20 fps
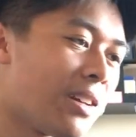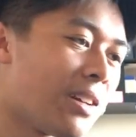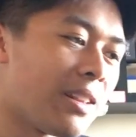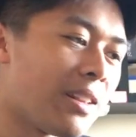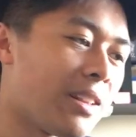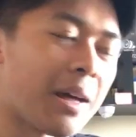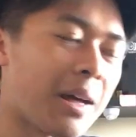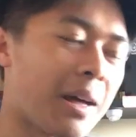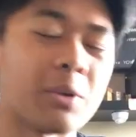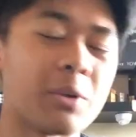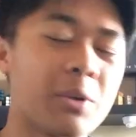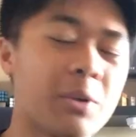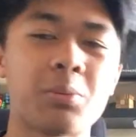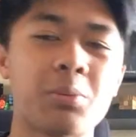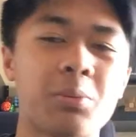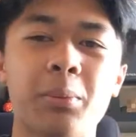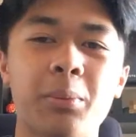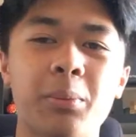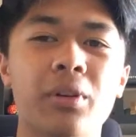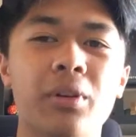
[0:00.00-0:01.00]
that much
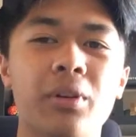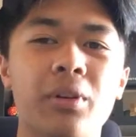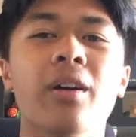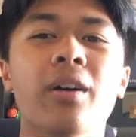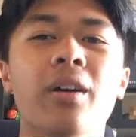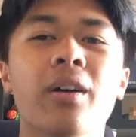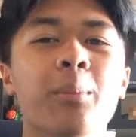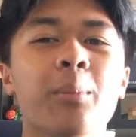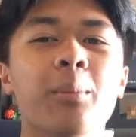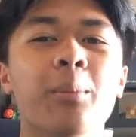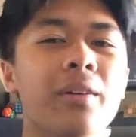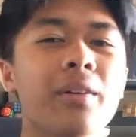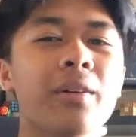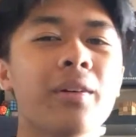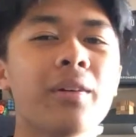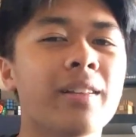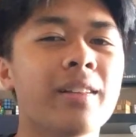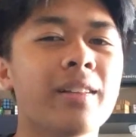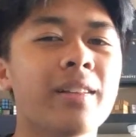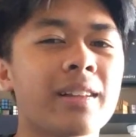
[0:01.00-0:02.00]
people to help
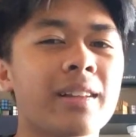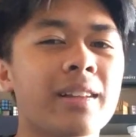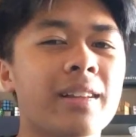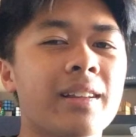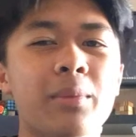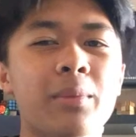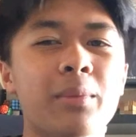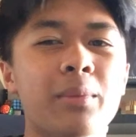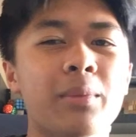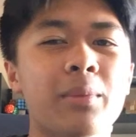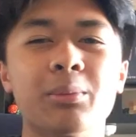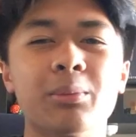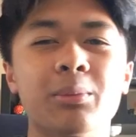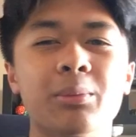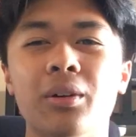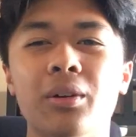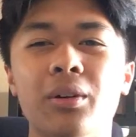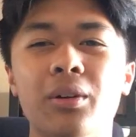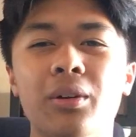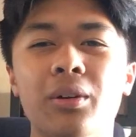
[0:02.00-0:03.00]
and like that much
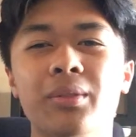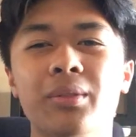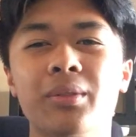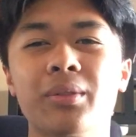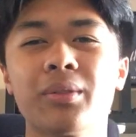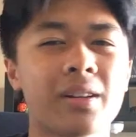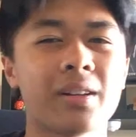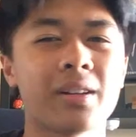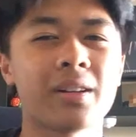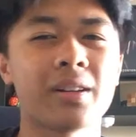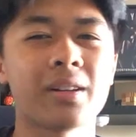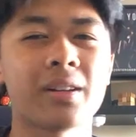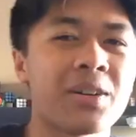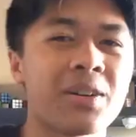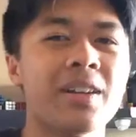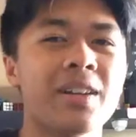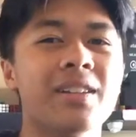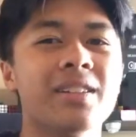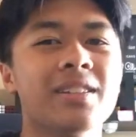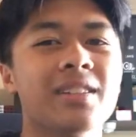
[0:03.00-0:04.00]
support. So like
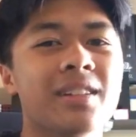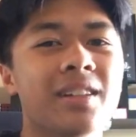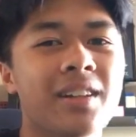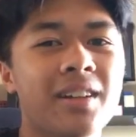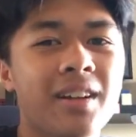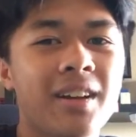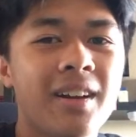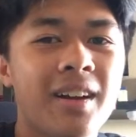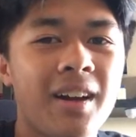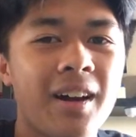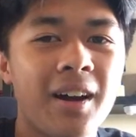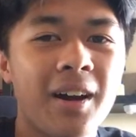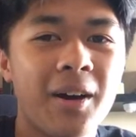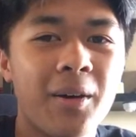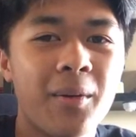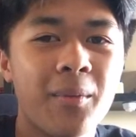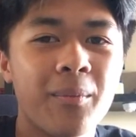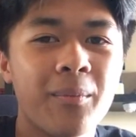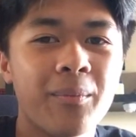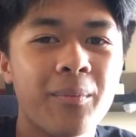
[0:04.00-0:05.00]
crazy.
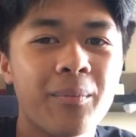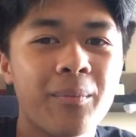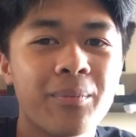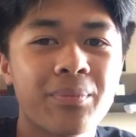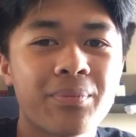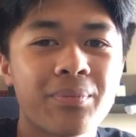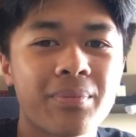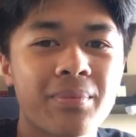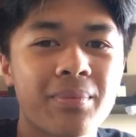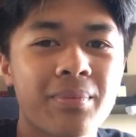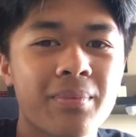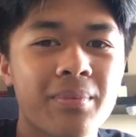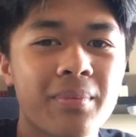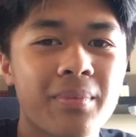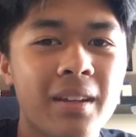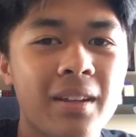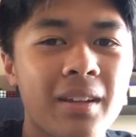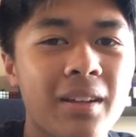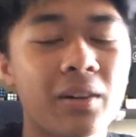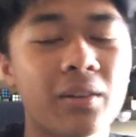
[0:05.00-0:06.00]
Um,
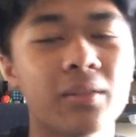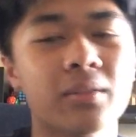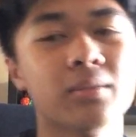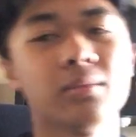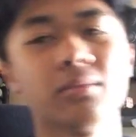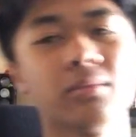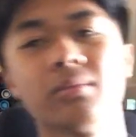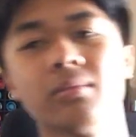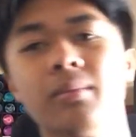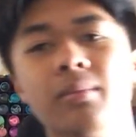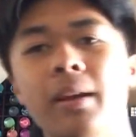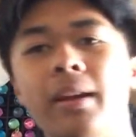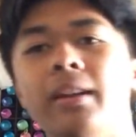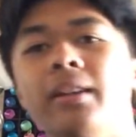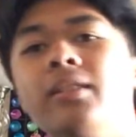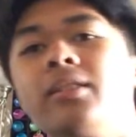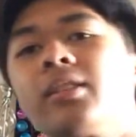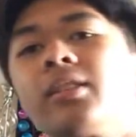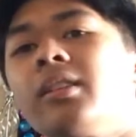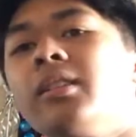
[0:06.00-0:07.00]
you know, made
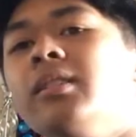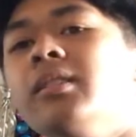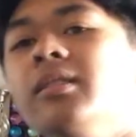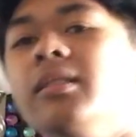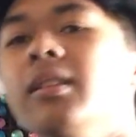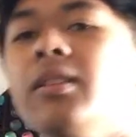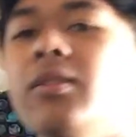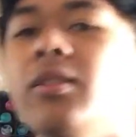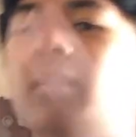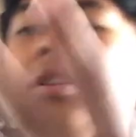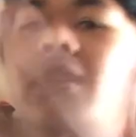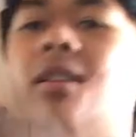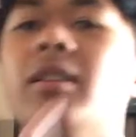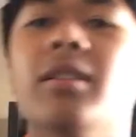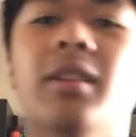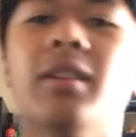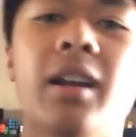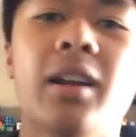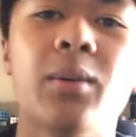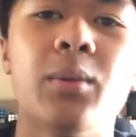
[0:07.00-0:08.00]
in China, everything.
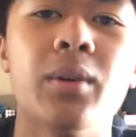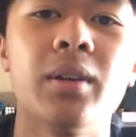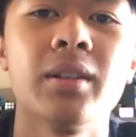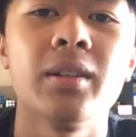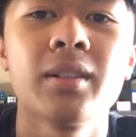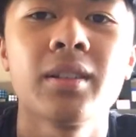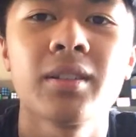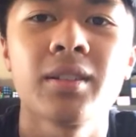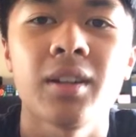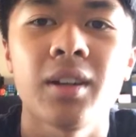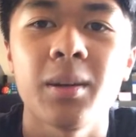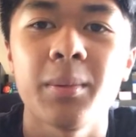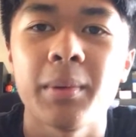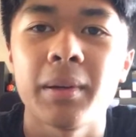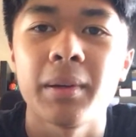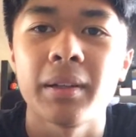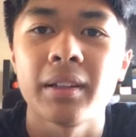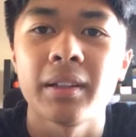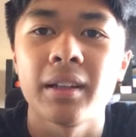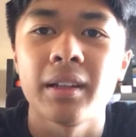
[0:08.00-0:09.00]
Anyways, sorry
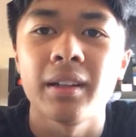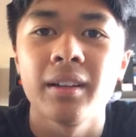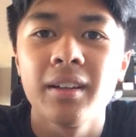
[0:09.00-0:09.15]
about that.